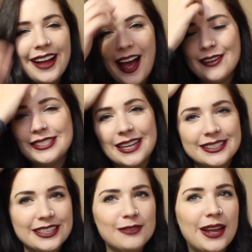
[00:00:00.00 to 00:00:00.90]
I was
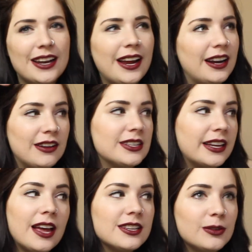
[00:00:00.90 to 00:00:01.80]
texting them that night and I was
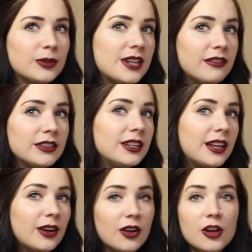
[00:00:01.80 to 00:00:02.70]
like, yeah, so we're definitely
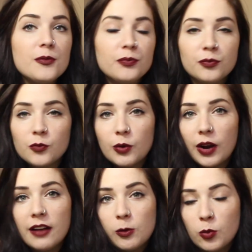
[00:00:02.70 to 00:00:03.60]
like, we
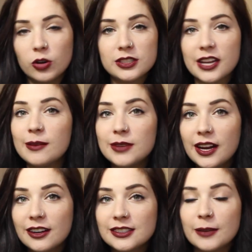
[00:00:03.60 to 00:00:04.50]
want to have a boards game
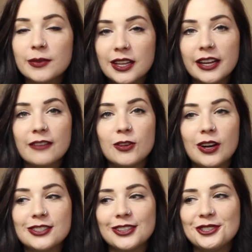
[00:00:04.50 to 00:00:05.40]
night or something, like if you
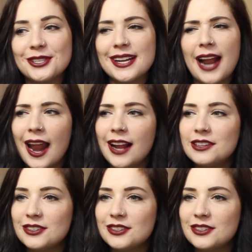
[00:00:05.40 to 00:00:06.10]
guys are interested. And I